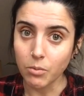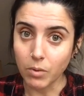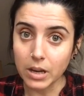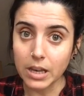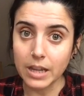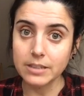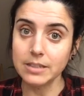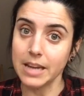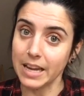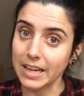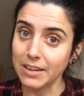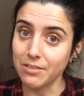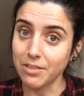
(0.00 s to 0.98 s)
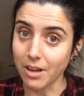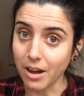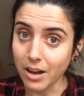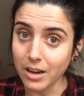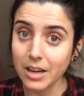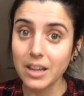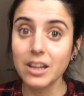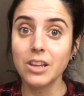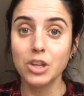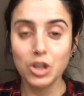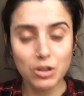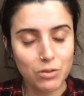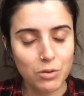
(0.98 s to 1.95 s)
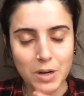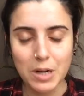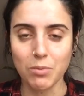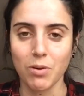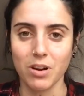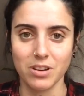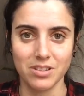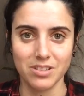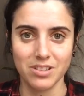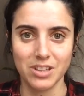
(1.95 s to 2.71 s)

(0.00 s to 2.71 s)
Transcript: one less negative thought, you've already won.